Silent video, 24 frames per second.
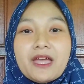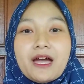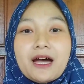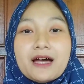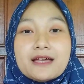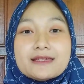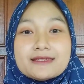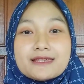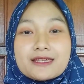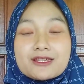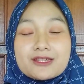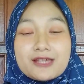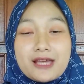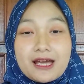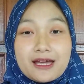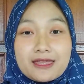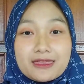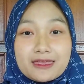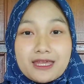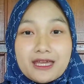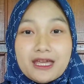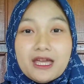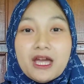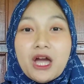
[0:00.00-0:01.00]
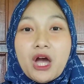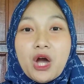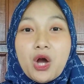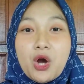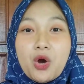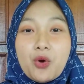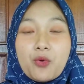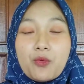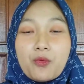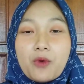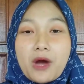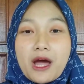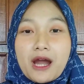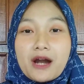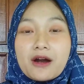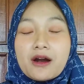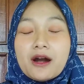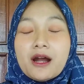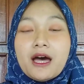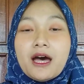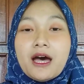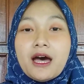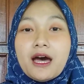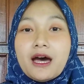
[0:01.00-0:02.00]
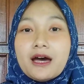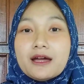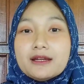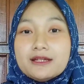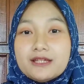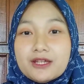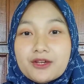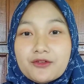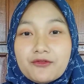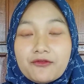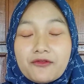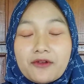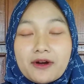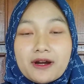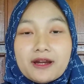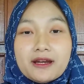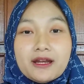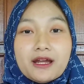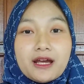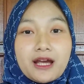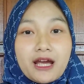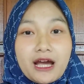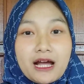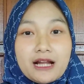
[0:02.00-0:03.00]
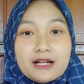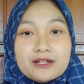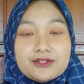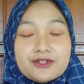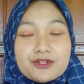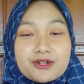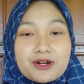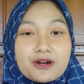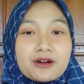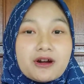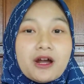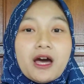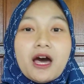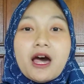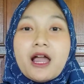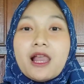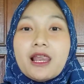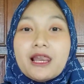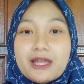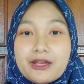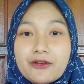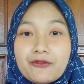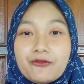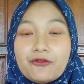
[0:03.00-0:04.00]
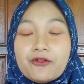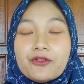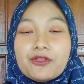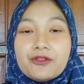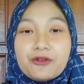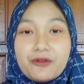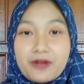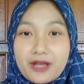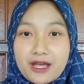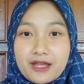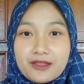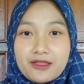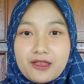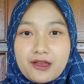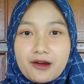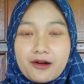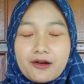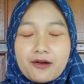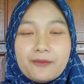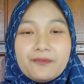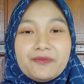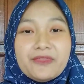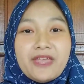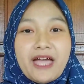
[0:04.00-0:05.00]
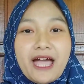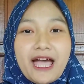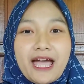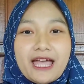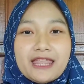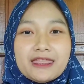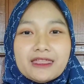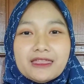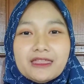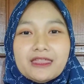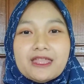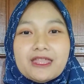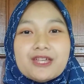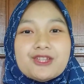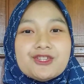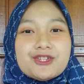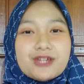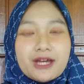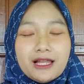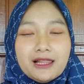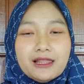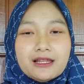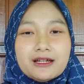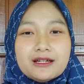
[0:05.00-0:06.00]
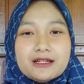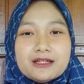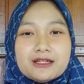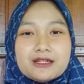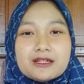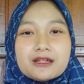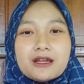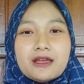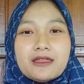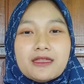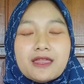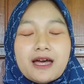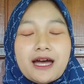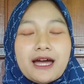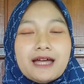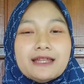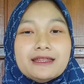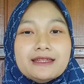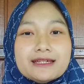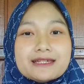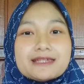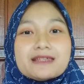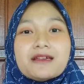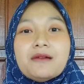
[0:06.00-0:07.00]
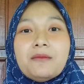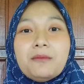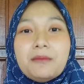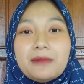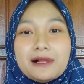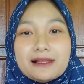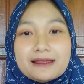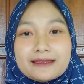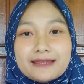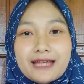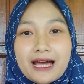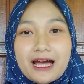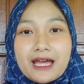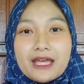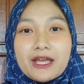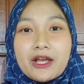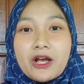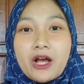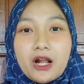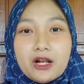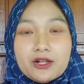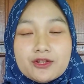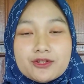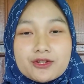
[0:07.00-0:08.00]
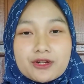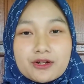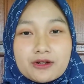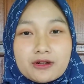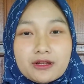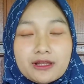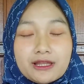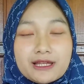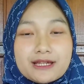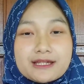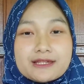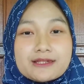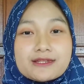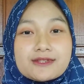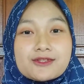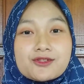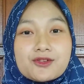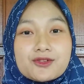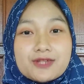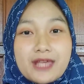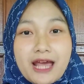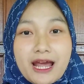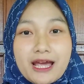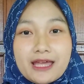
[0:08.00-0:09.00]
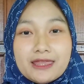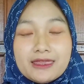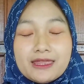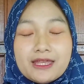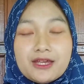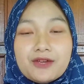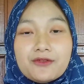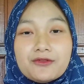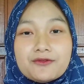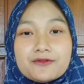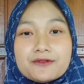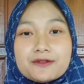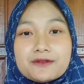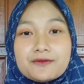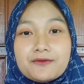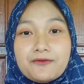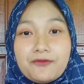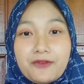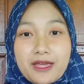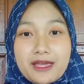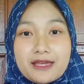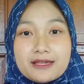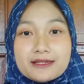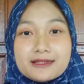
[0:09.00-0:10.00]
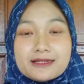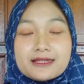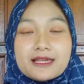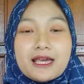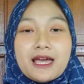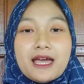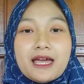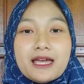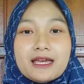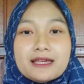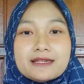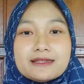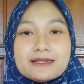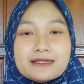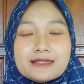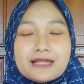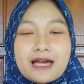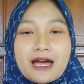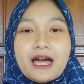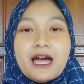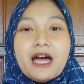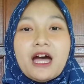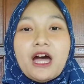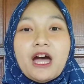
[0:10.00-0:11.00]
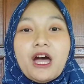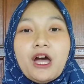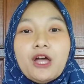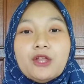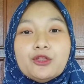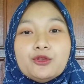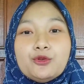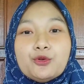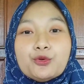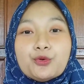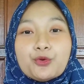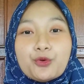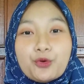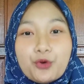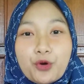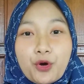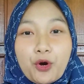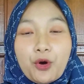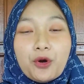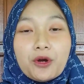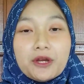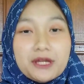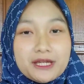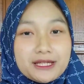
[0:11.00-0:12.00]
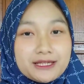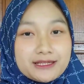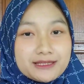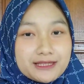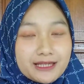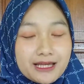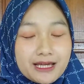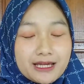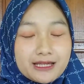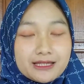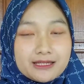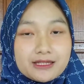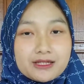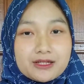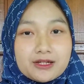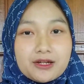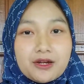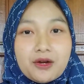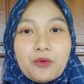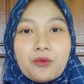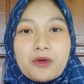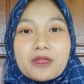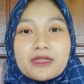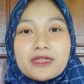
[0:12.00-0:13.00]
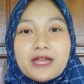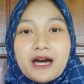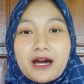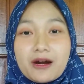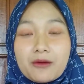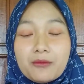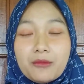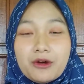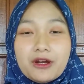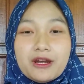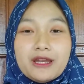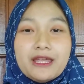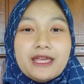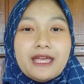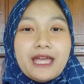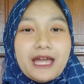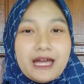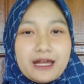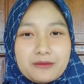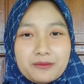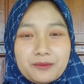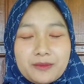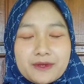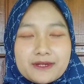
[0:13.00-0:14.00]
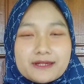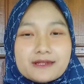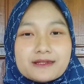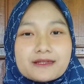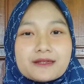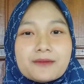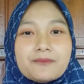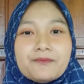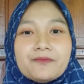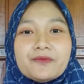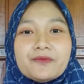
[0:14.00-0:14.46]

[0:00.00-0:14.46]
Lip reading: a society where a different culture live together. And the challenge that this multiculturalist society face is that to coexist with harmony and peace.